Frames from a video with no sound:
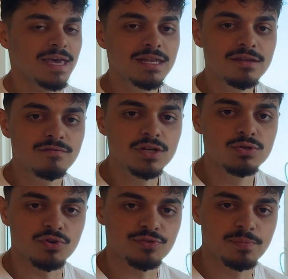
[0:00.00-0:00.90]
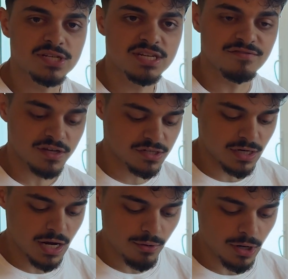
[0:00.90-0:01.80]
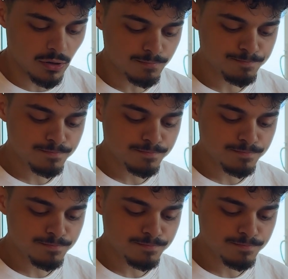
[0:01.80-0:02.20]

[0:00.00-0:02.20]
individual specific scenario?